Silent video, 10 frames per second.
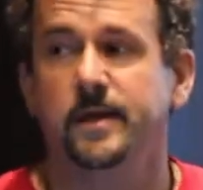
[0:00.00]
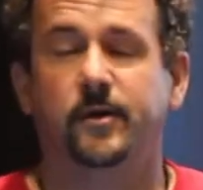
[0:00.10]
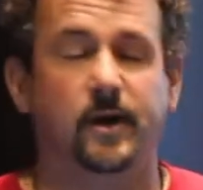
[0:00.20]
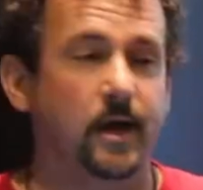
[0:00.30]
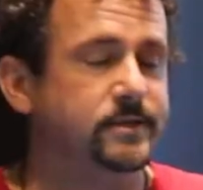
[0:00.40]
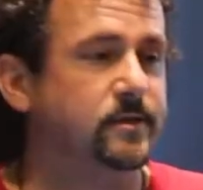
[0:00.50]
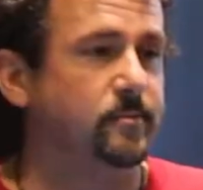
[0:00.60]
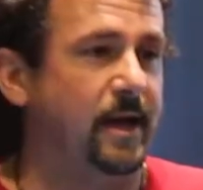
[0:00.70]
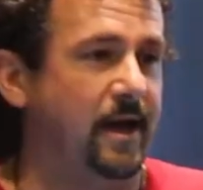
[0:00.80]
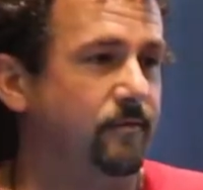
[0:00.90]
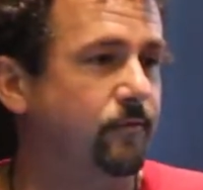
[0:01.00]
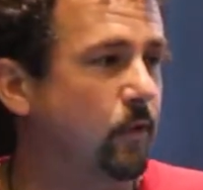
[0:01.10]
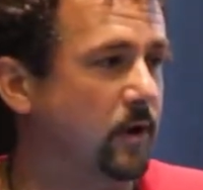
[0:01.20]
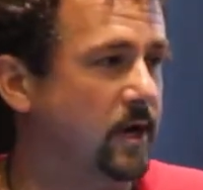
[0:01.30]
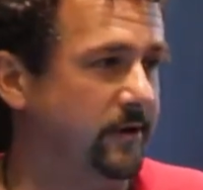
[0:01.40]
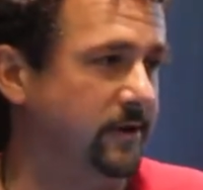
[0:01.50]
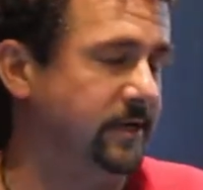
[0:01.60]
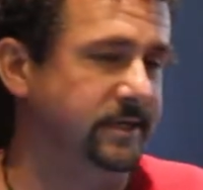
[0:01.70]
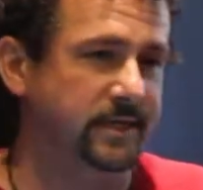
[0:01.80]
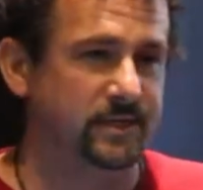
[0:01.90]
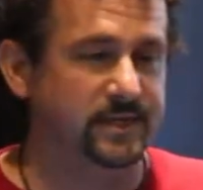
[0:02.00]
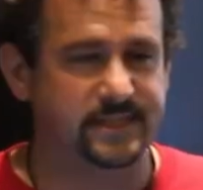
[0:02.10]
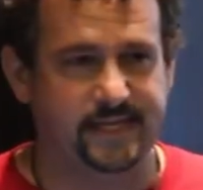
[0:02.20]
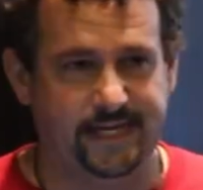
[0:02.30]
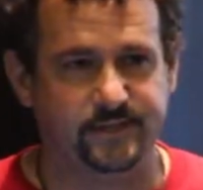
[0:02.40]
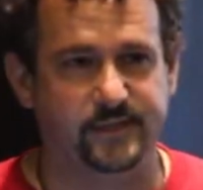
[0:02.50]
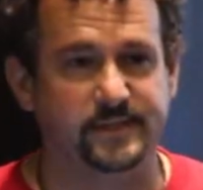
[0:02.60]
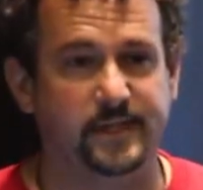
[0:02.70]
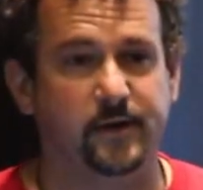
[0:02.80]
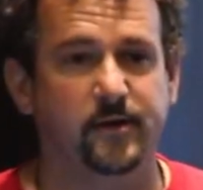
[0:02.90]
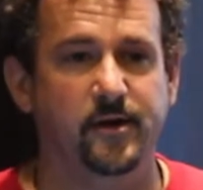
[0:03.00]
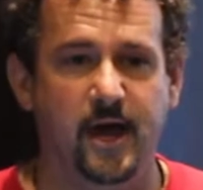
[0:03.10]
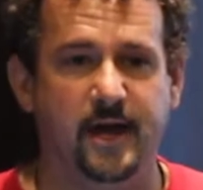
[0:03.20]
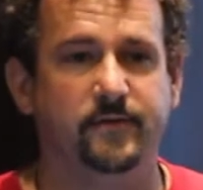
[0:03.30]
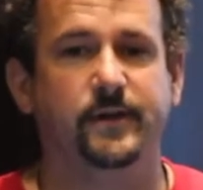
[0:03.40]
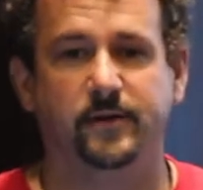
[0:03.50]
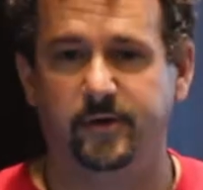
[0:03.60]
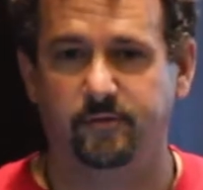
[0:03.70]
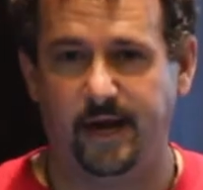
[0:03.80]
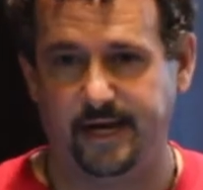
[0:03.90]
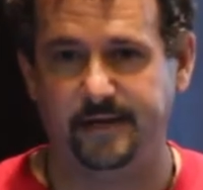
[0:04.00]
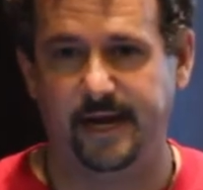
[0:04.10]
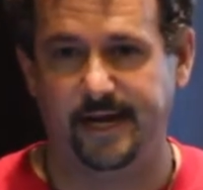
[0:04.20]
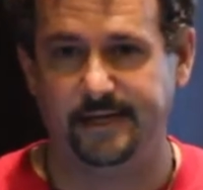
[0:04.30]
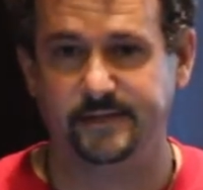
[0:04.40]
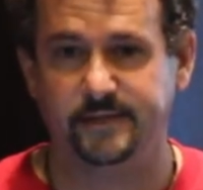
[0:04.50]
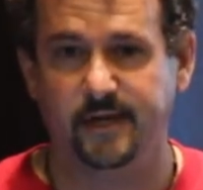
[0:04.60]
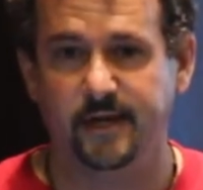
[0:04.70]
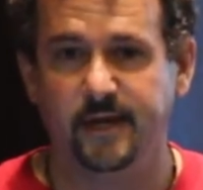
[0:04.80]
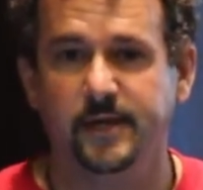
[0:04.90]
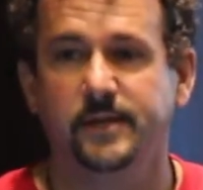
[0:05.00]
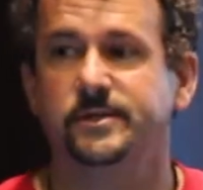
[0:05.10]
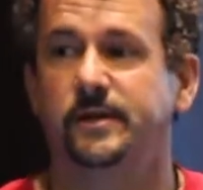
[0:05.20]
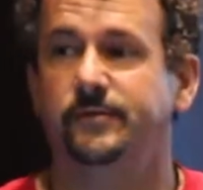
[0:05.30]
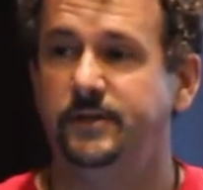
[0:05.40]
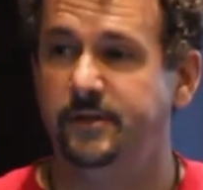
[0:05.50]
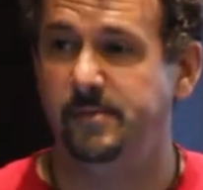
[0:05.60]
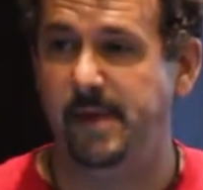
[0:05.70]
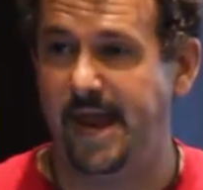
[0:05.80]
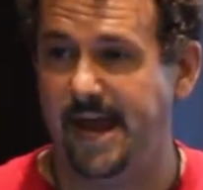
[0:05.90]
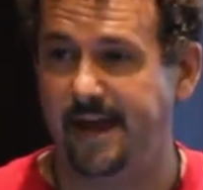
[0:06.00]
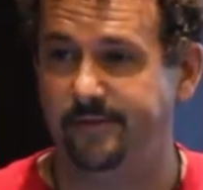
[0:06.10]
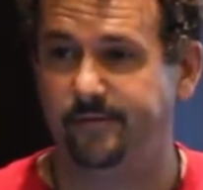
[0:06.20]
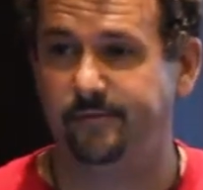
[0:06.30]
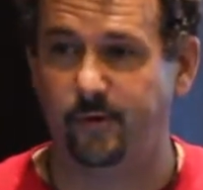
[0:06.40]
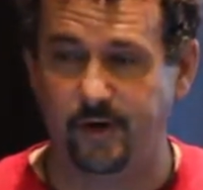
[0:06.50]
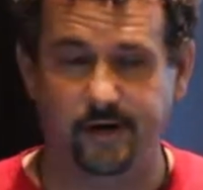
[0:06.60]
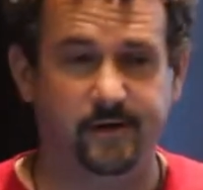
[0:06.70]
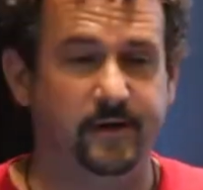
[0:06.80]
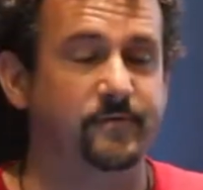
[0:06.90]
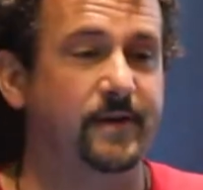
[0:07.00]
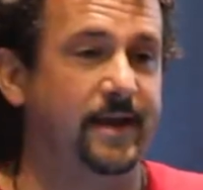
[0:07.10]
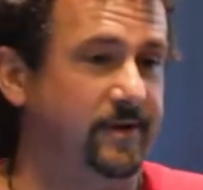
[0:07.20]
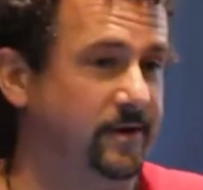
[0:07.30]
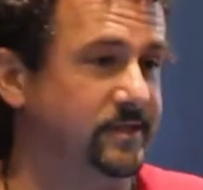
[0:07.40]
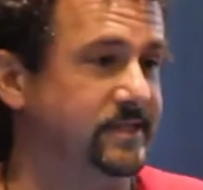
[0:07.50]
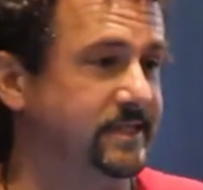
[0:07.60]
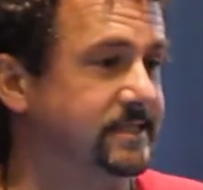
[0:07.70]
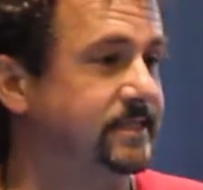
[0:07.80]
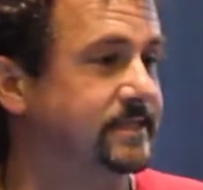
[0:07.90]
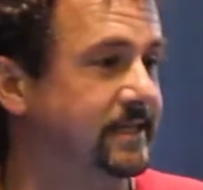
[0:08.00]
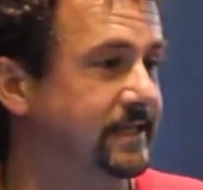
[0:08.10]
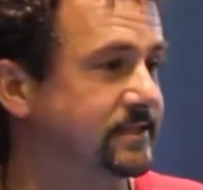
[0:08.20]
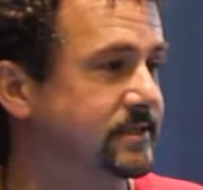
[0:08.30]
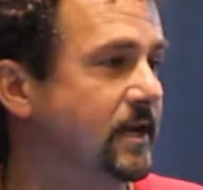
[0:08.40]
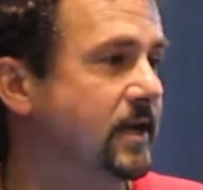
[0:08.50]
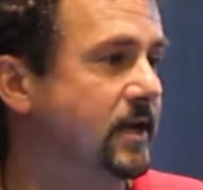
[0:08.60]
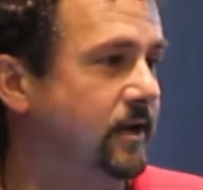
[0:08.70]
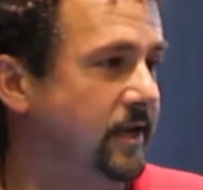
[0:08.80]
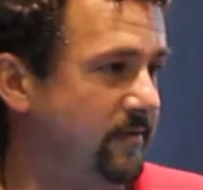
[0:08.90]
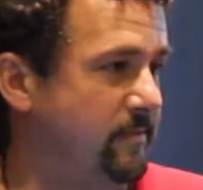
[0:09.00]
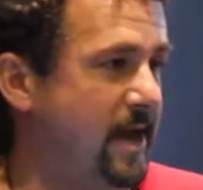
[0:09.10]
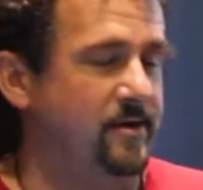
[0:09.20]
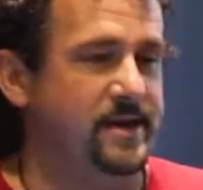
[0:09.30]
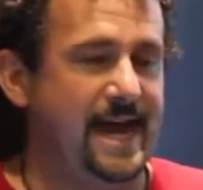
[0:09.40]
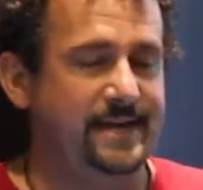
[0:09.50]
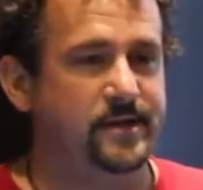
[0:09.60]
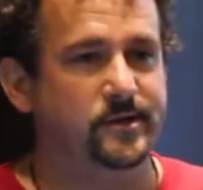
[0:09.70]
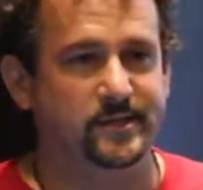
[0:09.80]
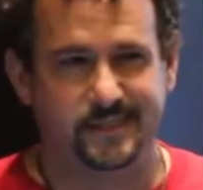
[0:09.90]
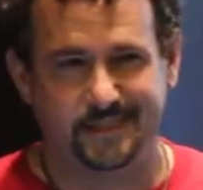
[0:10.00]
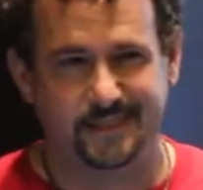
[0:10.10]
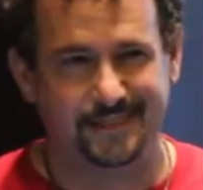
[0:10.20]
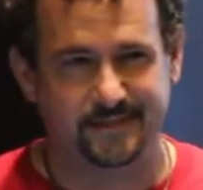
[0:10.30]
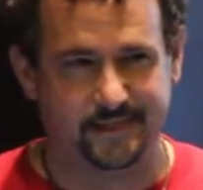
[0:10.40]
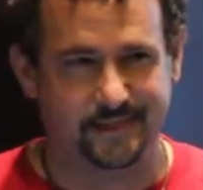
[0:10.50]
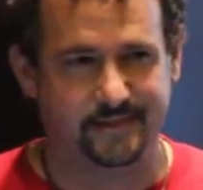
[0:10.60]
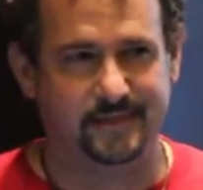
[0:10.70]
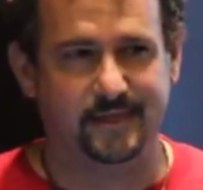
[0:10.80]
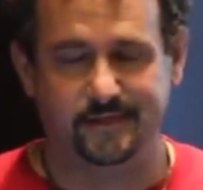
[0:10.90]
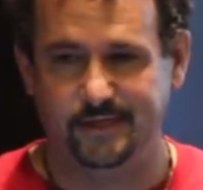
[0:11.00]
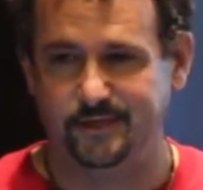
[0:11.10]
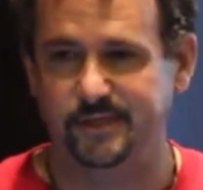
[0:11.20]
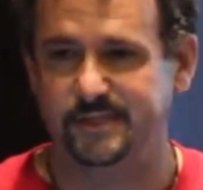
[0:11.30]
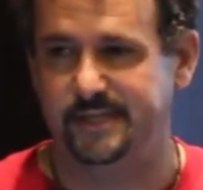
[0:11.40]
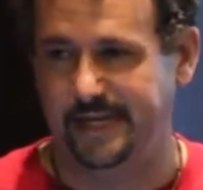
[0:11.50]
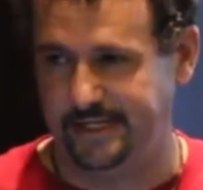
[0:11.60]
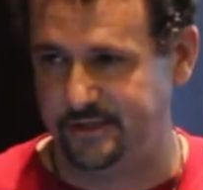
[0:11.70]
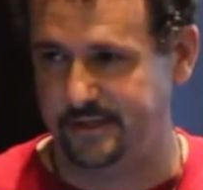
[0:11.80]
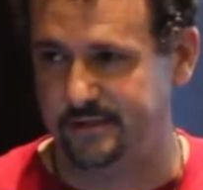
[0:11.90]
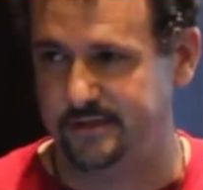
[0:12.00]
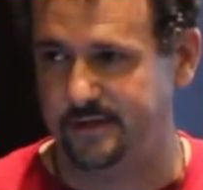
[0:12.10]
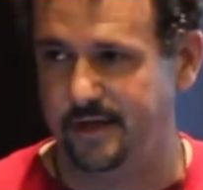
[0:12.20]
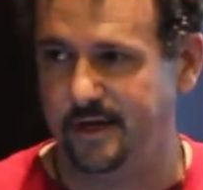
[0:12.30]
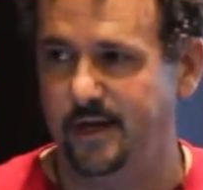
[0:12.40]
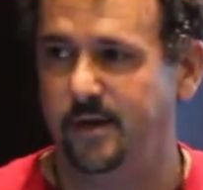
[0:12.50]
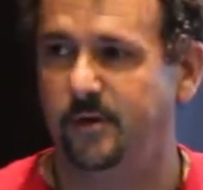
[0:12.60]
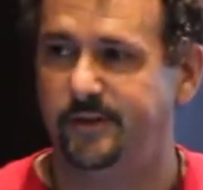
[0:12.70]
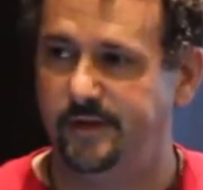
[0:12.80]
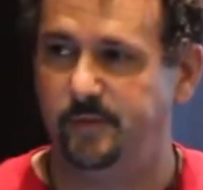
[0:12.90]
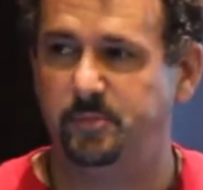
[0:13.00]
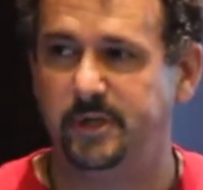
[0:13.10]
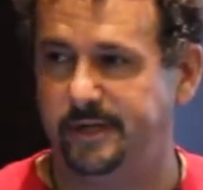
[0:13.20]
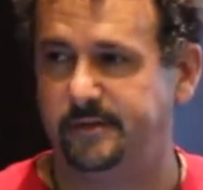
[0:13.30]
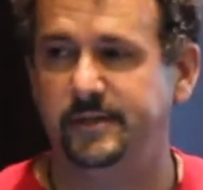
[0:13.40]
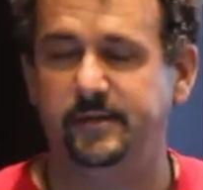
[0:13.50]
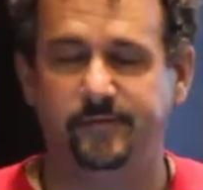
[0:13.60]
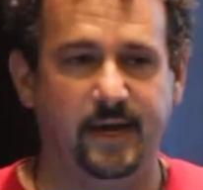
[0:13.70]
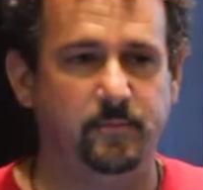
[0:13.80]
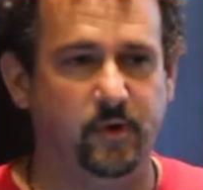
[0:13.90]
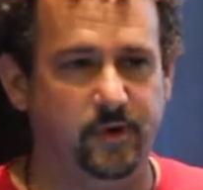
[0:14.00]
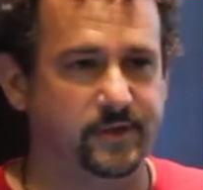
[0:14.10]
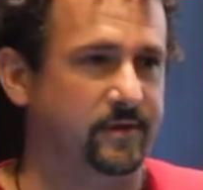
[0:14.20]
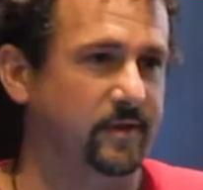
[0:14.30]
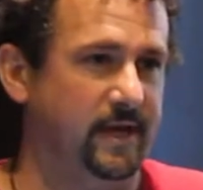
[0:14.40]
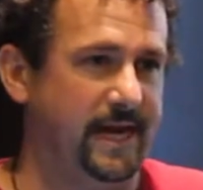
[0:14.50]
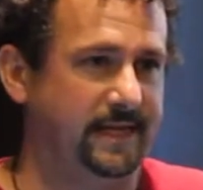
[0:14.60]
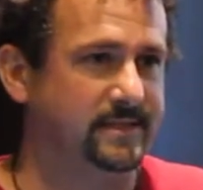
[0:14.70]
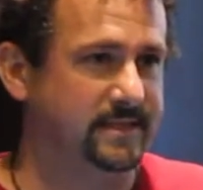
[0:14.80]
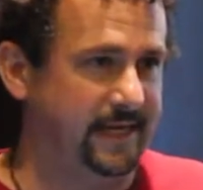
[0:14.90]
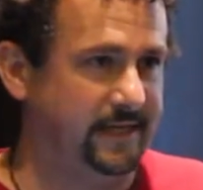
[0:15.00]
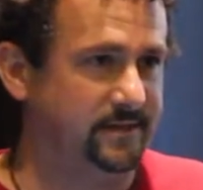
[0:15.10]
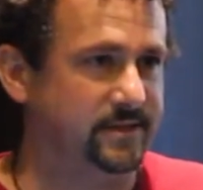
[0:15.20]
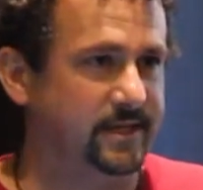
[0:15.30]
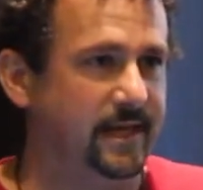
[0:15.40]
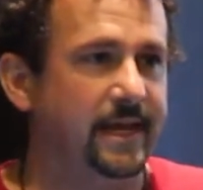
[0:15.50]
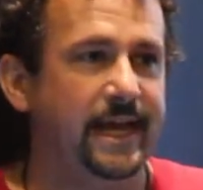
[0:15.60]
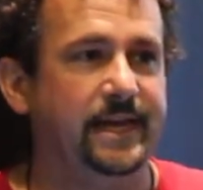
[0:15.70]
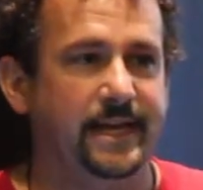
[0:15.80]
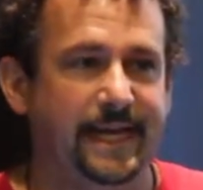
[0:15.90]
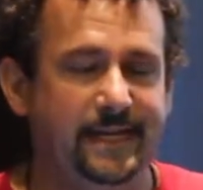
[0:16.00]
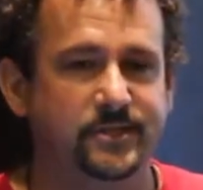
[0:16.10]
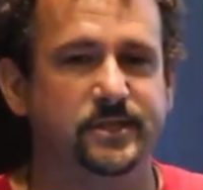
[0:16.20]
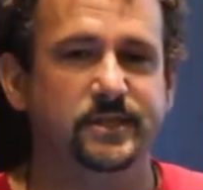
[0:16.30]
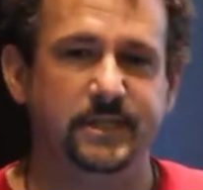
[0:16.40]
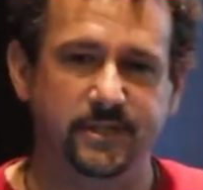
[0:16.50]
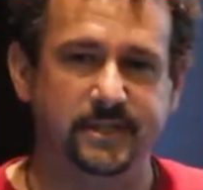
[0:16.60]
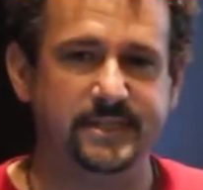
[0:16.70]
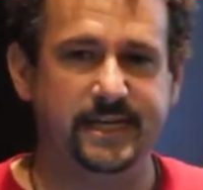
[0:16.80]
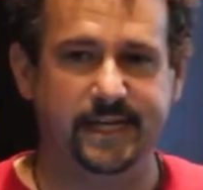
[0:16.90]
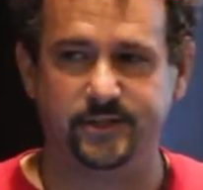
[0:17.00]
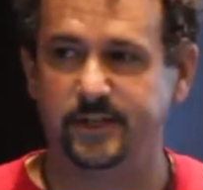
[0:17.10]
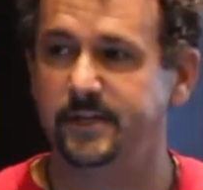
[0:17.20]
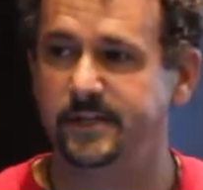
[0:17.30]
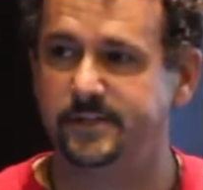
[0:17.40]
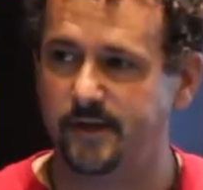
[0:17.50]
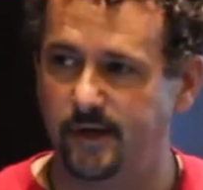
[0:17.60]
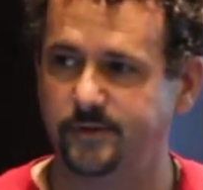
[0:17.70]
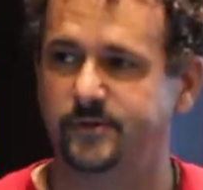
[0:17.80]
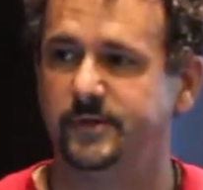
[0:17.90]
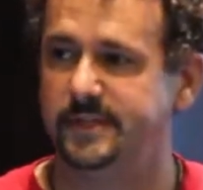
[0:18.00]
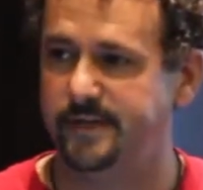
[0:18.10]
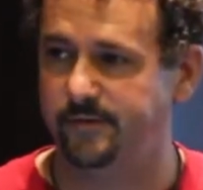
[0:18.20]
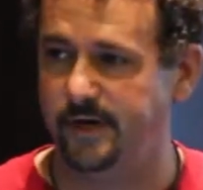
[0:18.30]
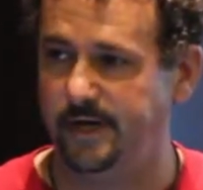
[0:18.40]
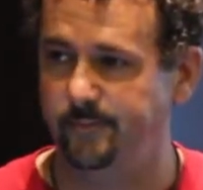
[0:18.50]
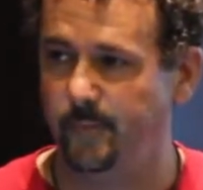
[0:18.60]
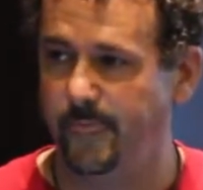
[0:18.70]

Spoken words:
There are also about 400 indigenous nations that are not federally recognized. So if you do the math, 400 and 566, you have about 966 indigenous nations within the politically defined borders of the United States. And each indigenous nation is culturally different.